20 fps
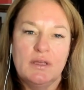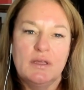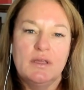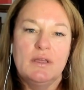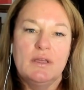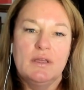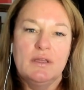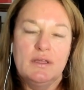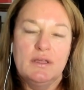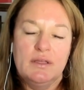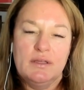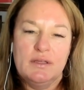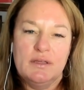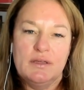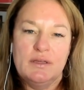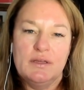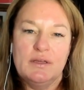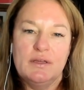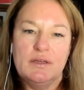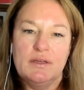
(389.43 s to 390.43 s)

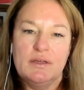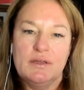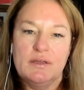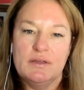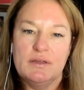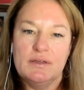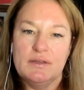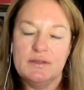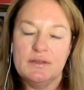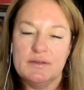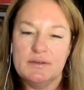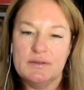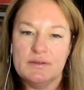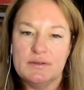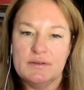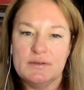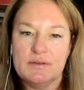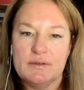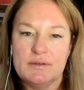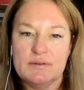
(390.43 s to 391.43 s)

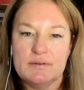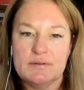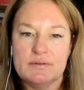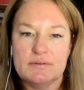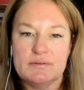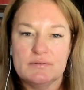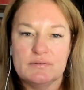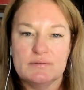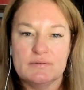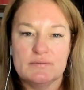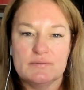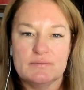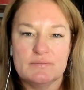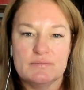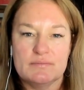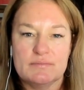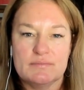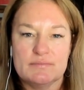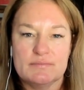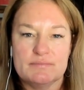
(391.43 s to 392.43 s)

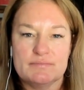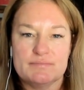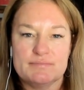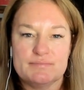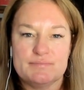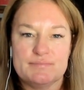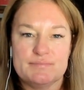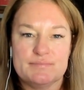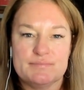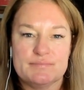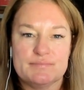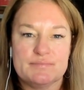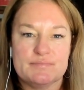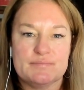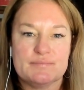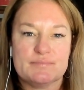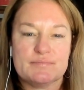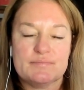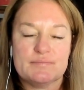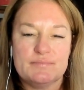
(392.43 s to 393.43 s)

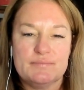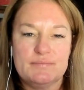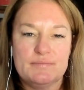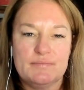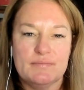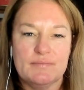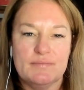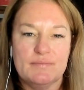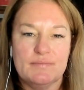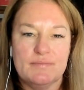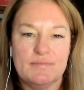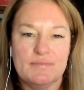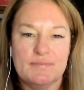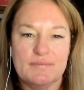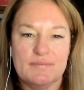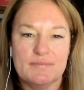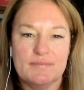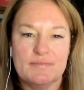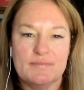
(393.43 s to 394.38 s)
The person shown says nothing.